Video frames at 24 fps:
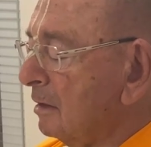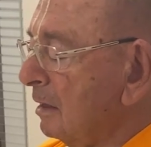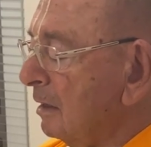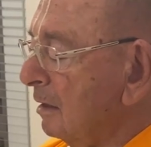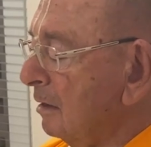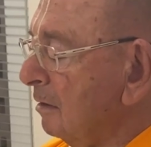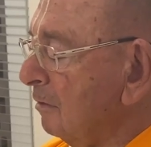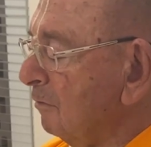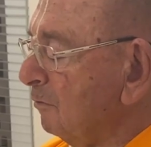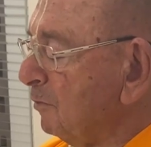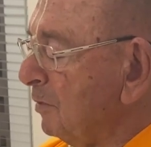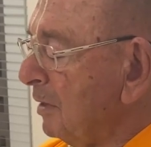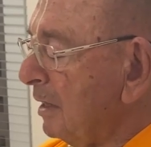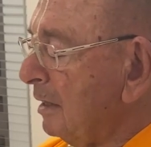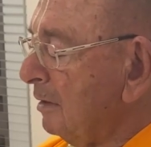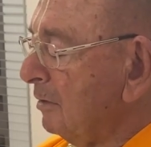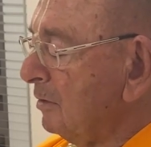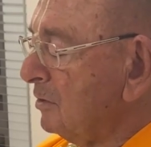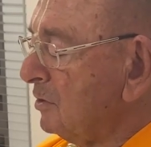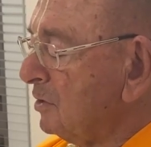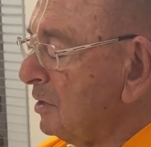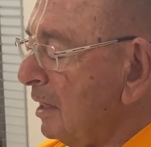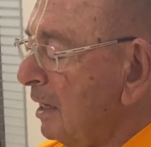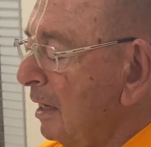of
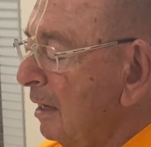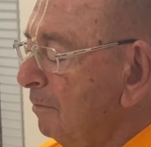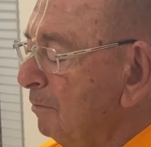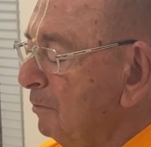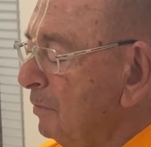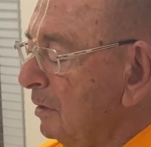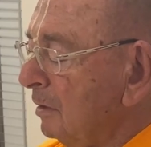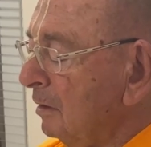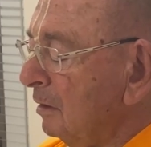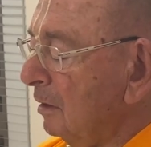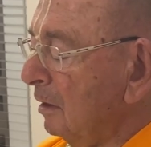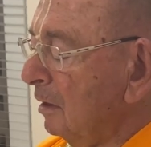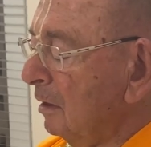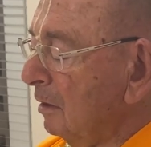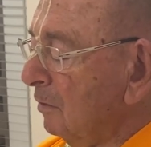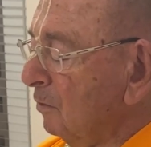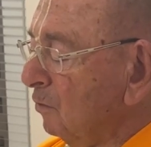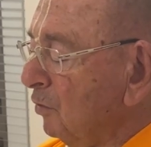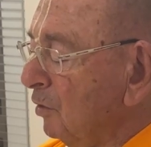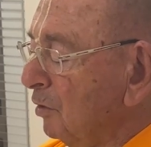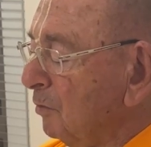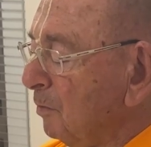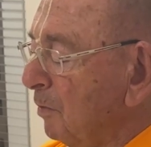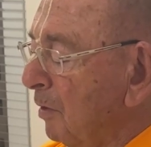parrots happy
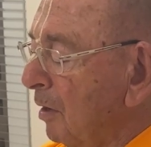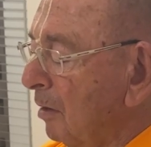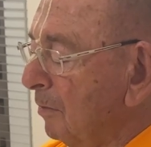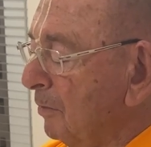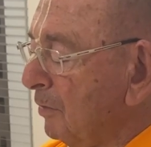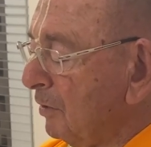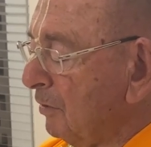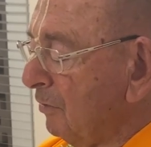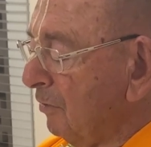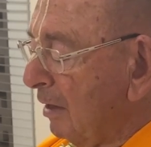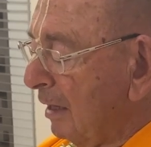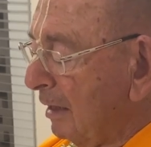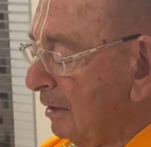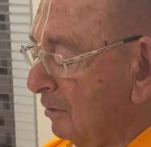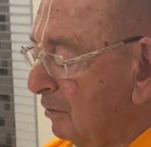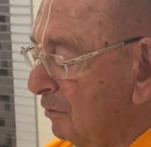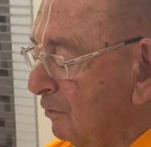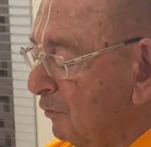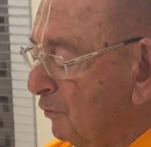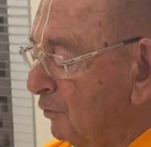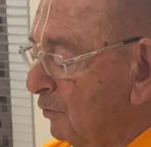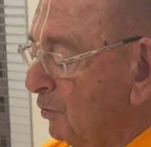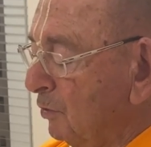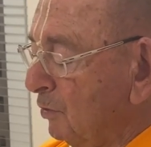with pomegranate
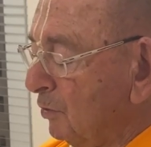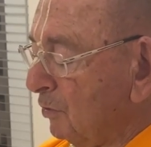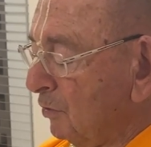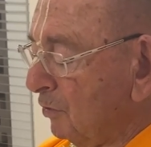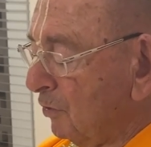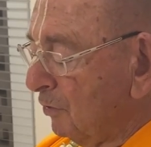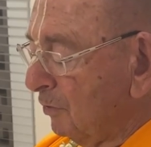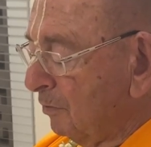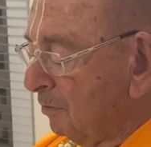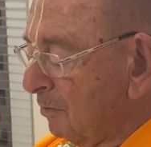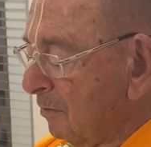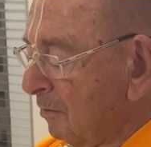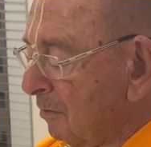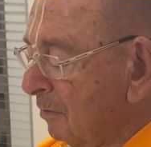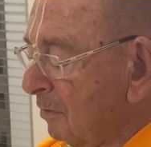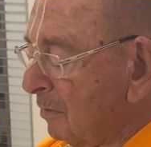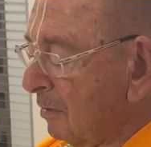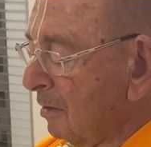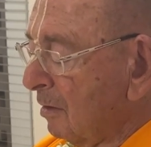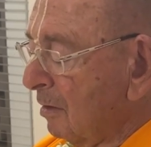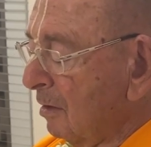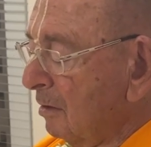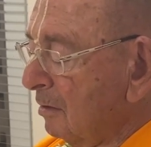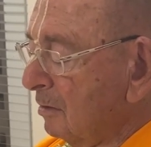fruit.
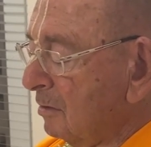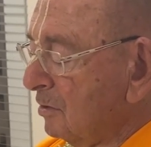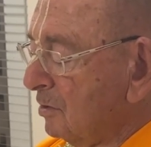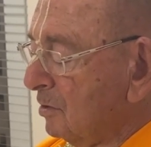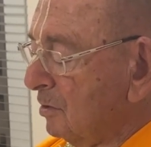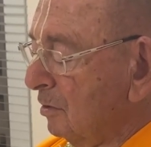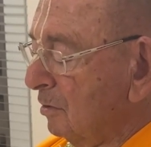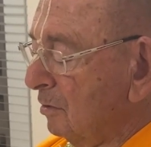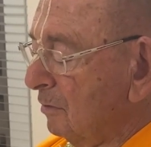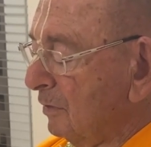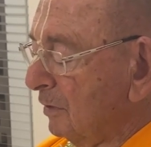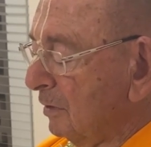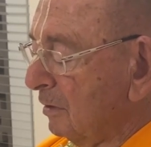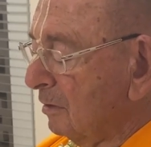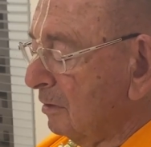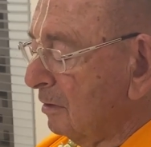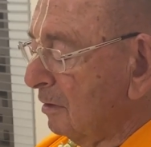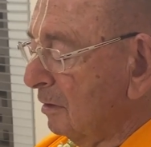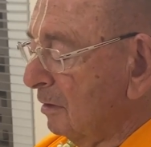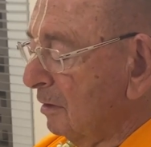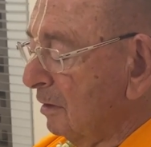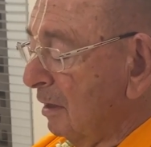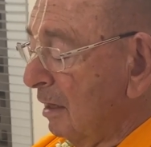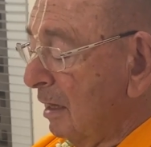Servant,
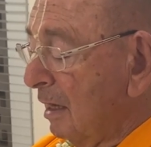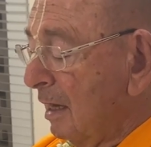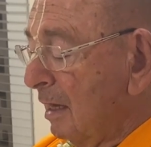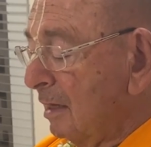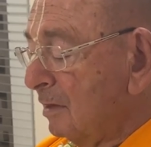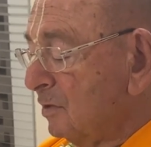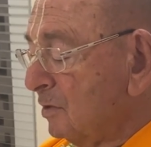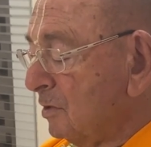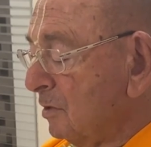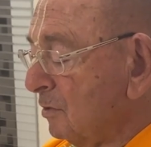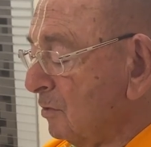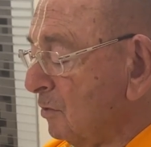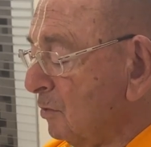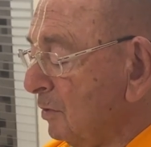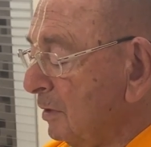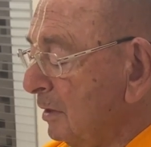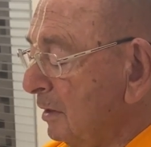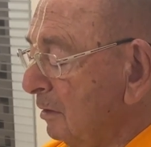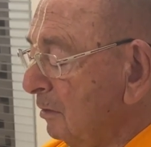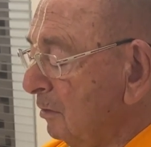as the queen